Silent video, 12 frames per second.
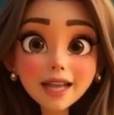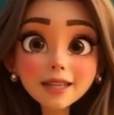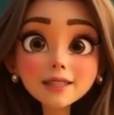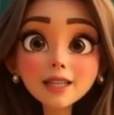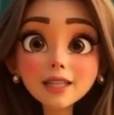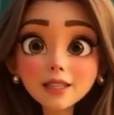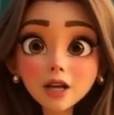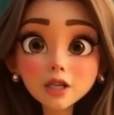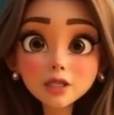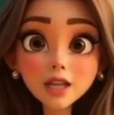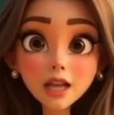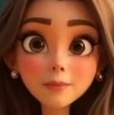These are
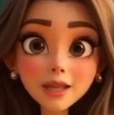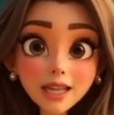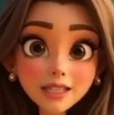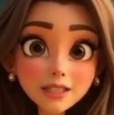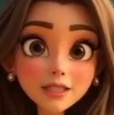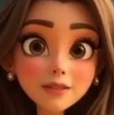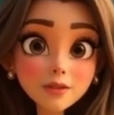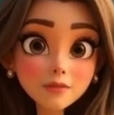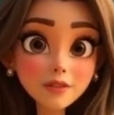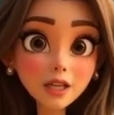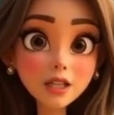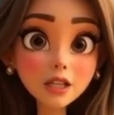combinations of a
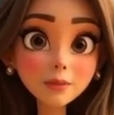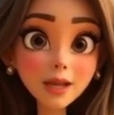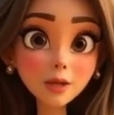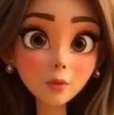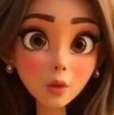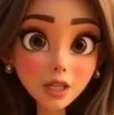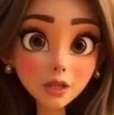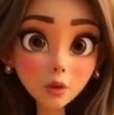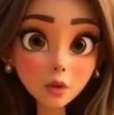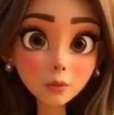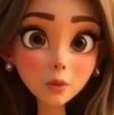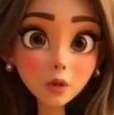verb and one
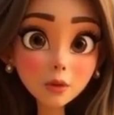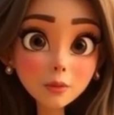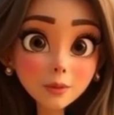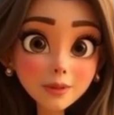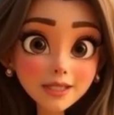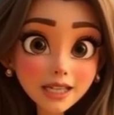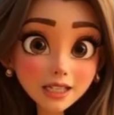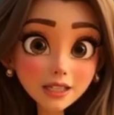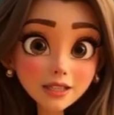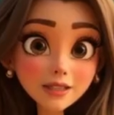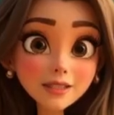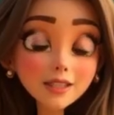or more
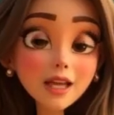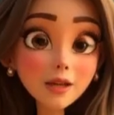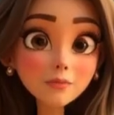prepositions.